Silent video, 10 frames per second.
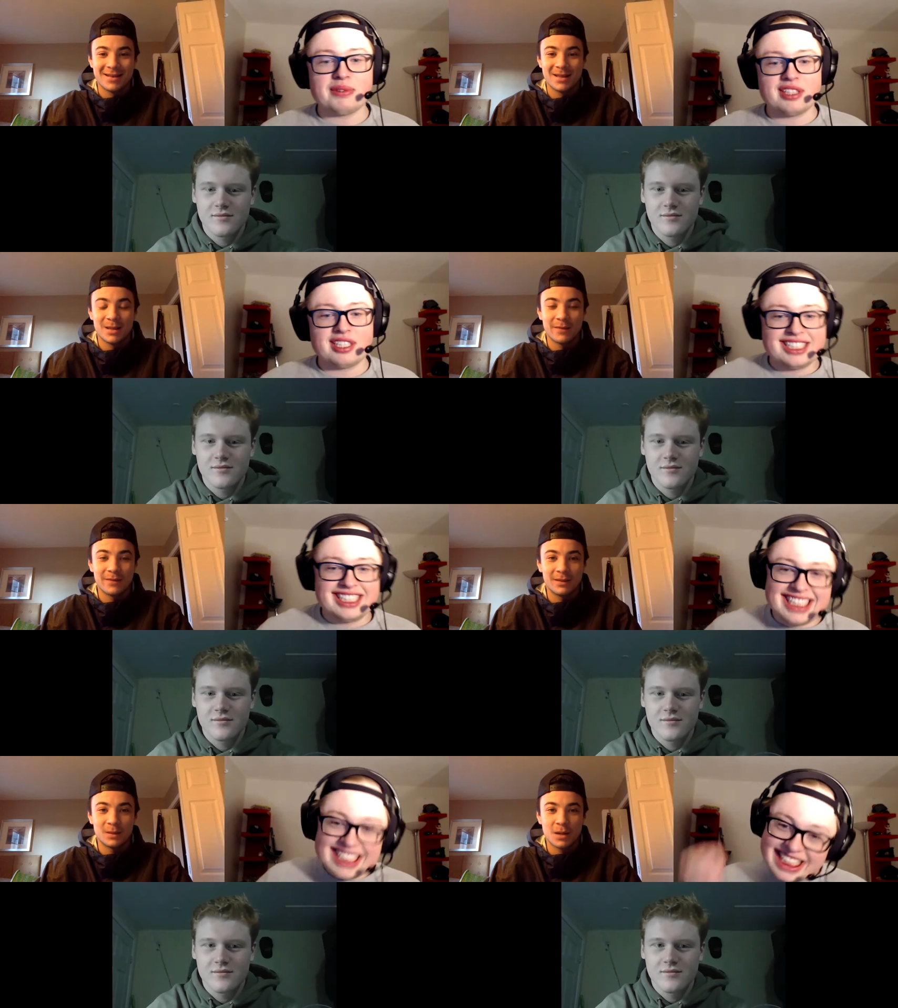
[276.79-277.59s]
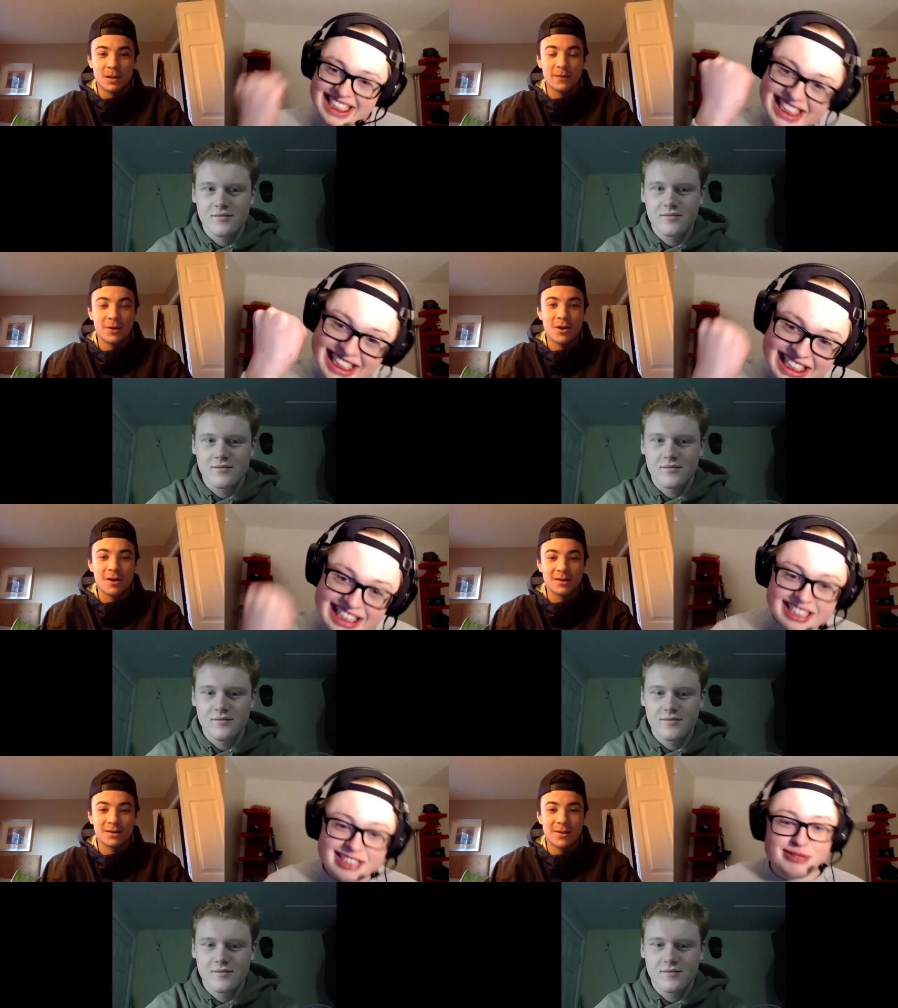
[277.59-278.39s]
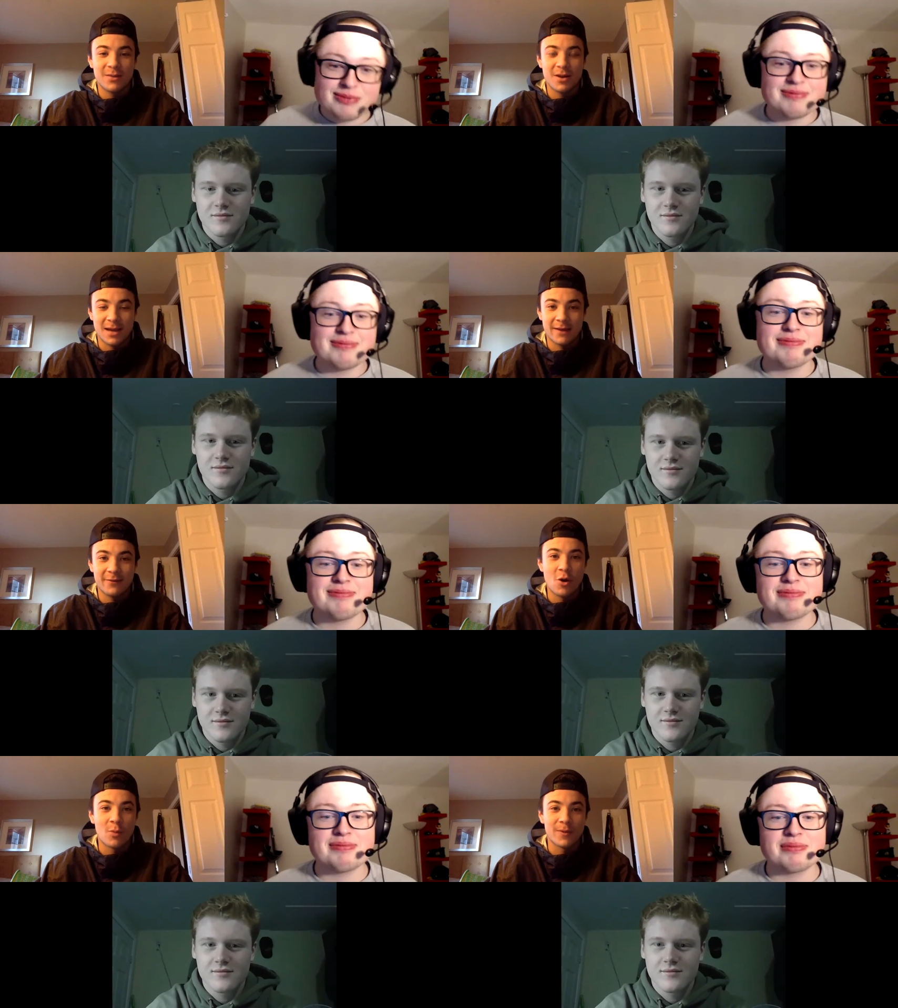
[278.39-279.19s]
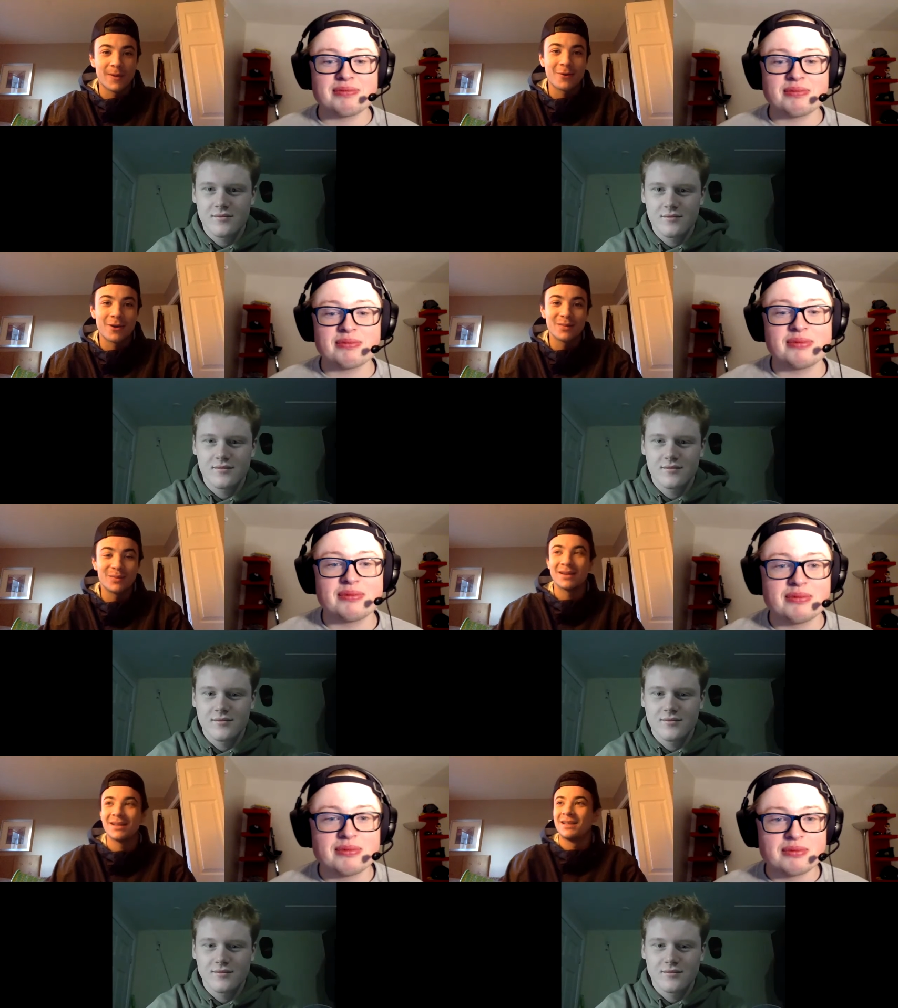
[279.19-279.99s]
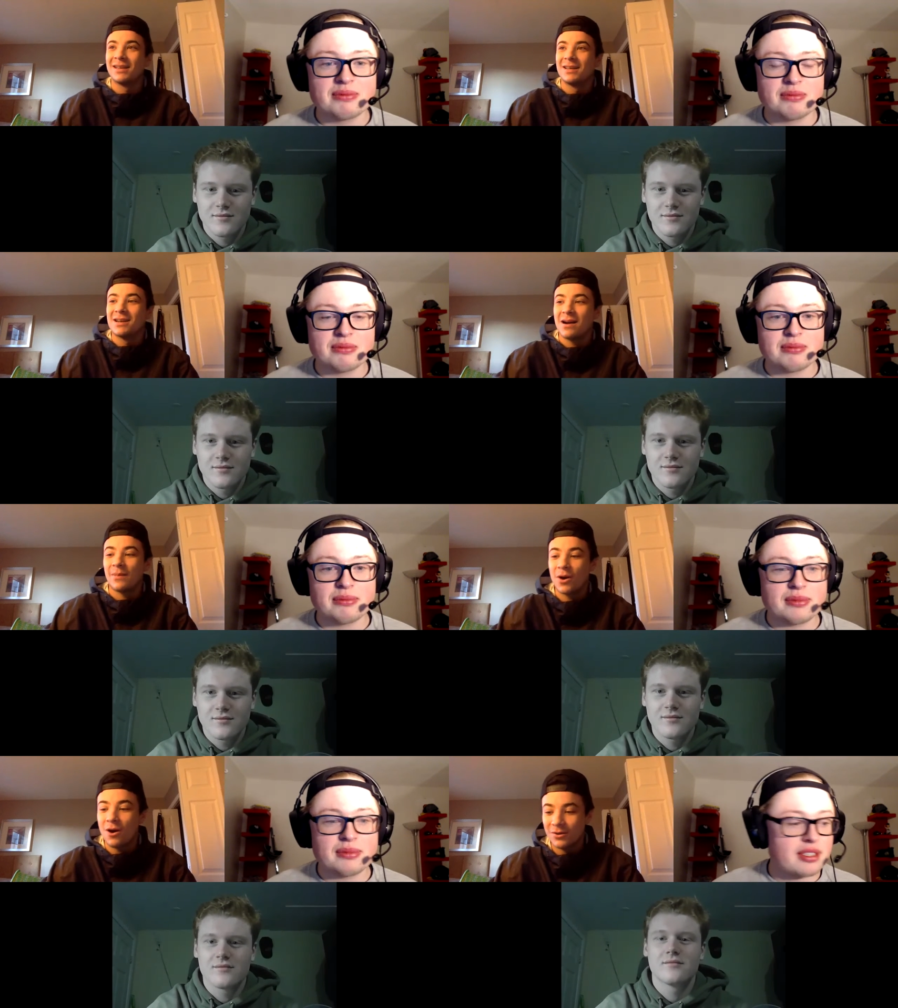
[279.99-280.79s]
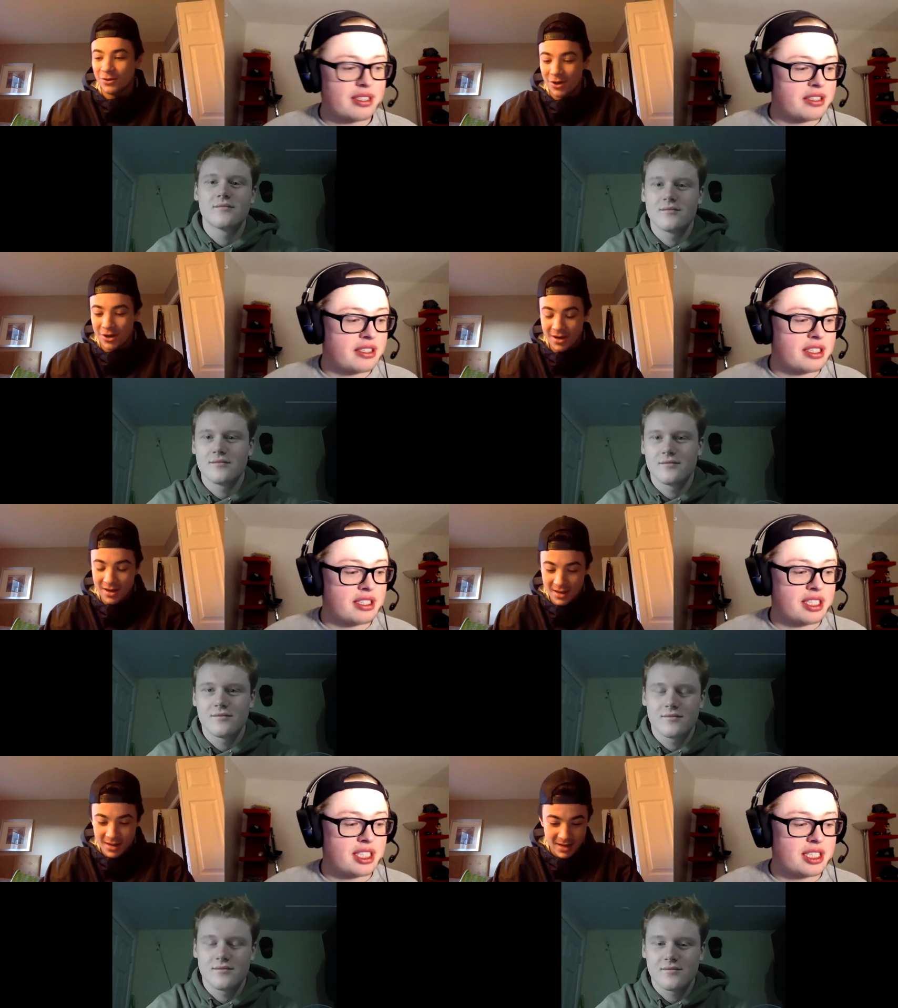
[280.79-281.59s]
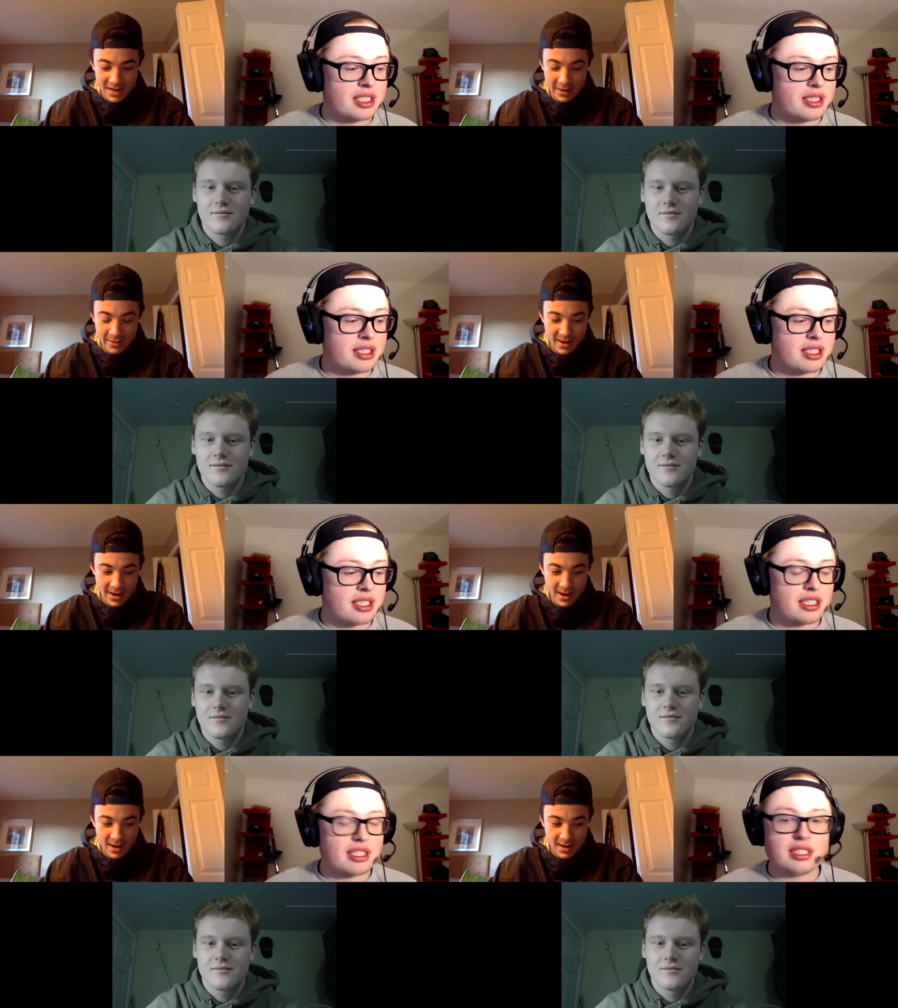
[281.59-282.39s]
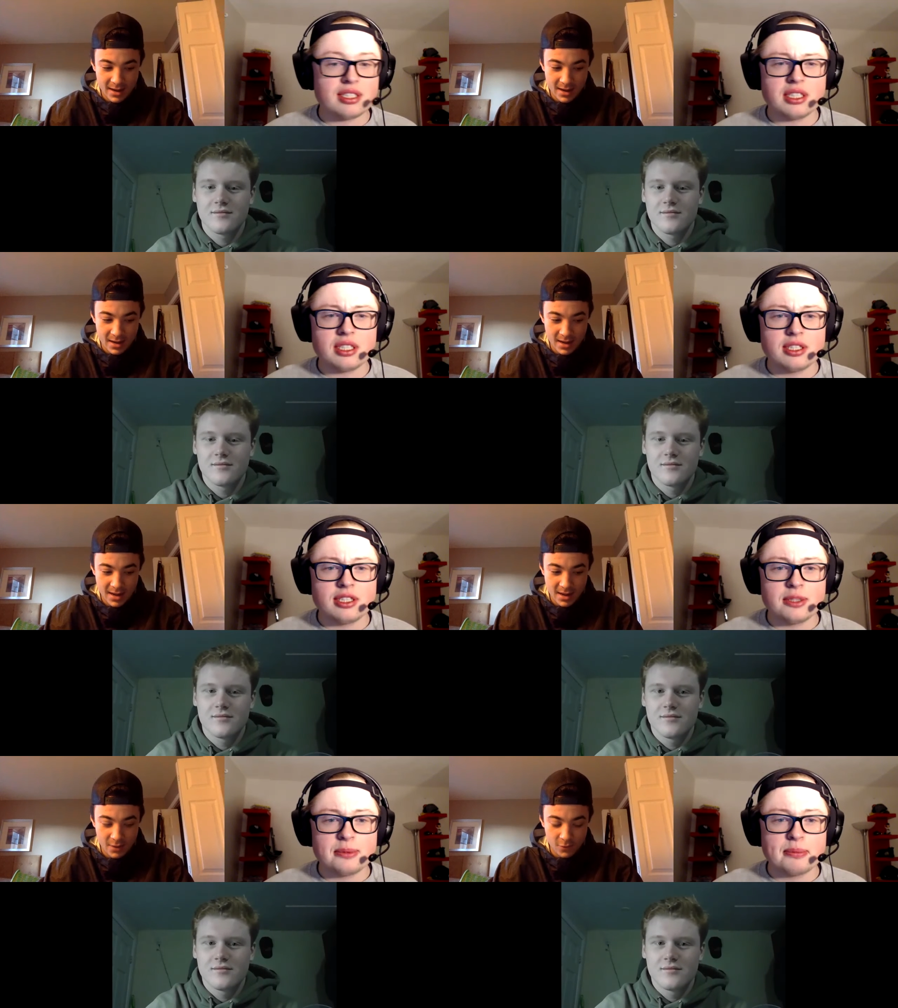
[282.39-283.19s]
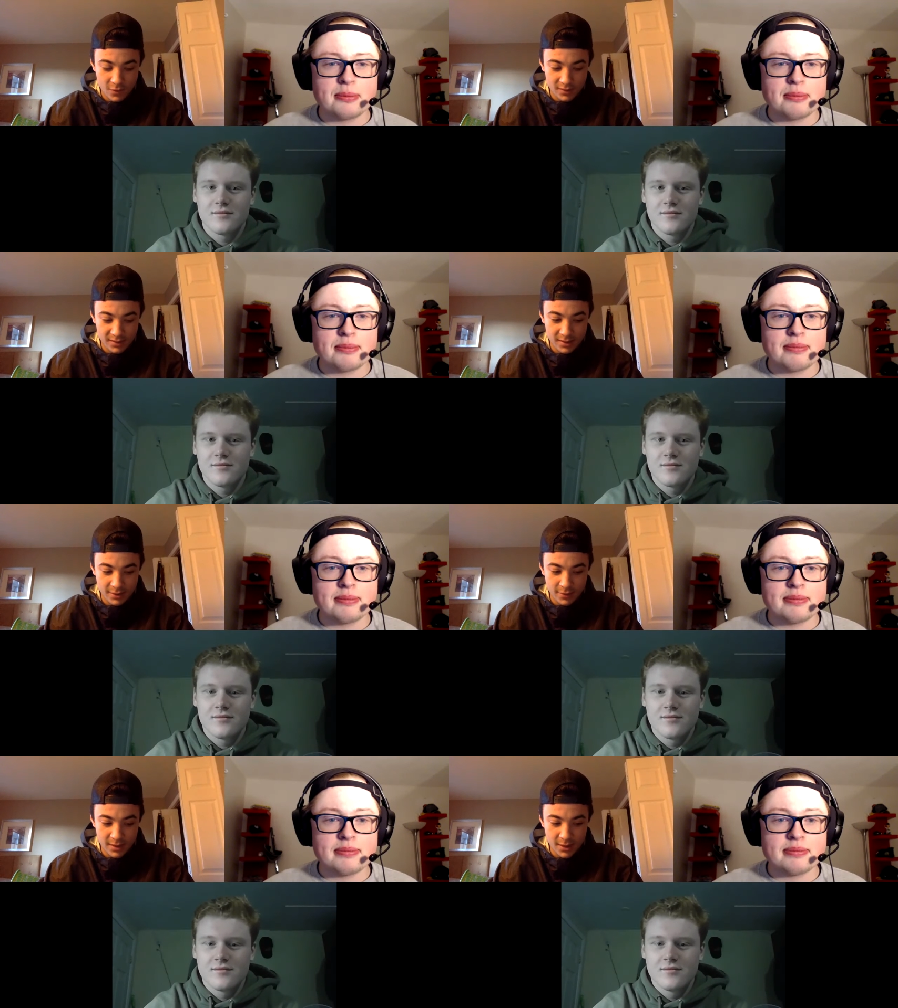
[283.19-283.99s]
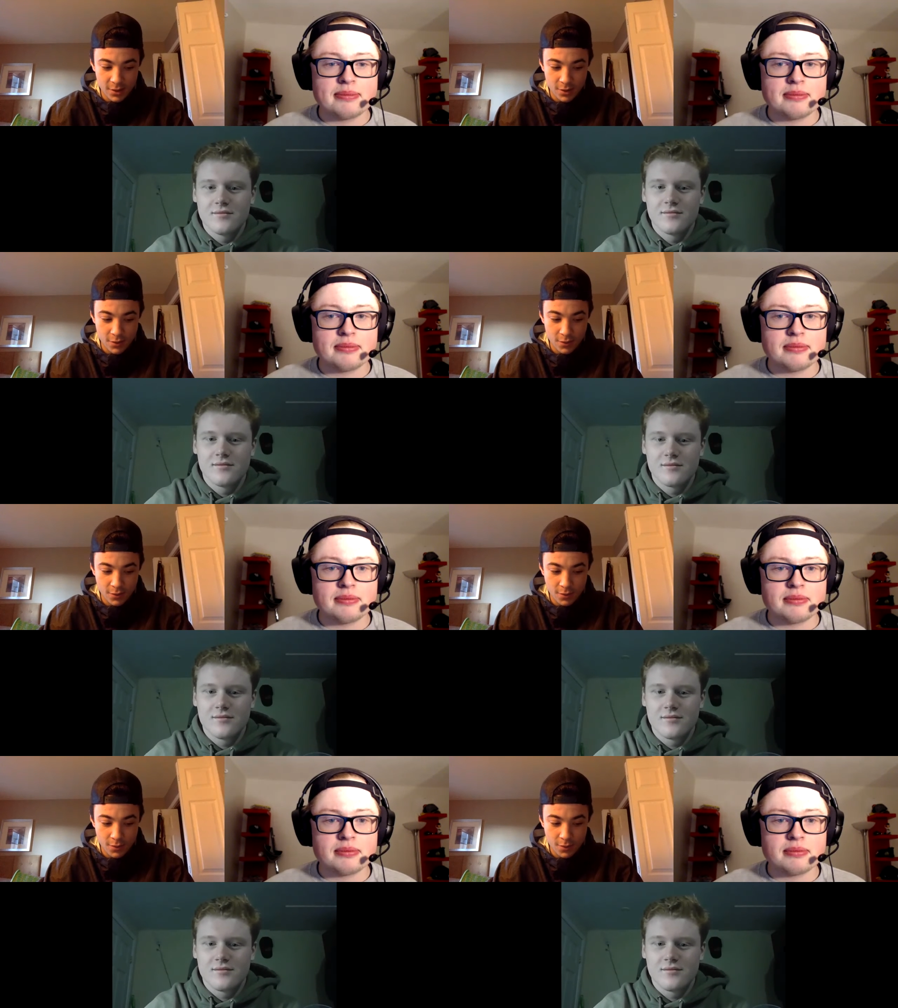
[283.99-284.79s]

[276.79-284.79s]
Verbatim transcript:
Speaker 1: I love, gotta love the Hawks. I'm kind of a homer that way, but um, the Hawks are good. And then what else is there? We can go